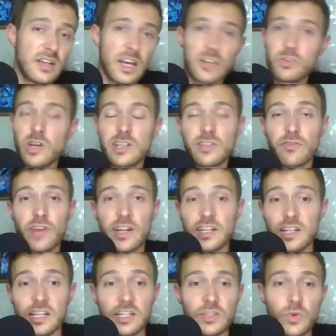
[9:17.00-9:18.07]
I tried to find a
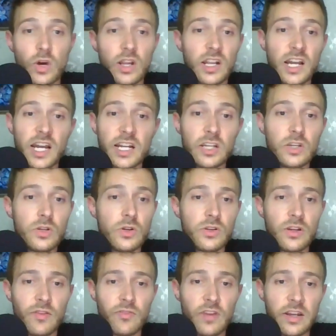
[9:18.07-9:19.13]
link to it online, I could
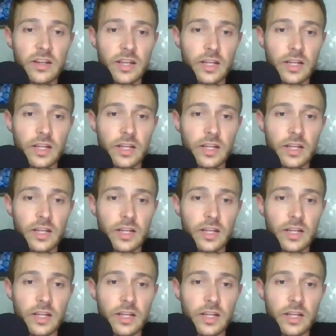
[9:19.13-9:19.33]
not find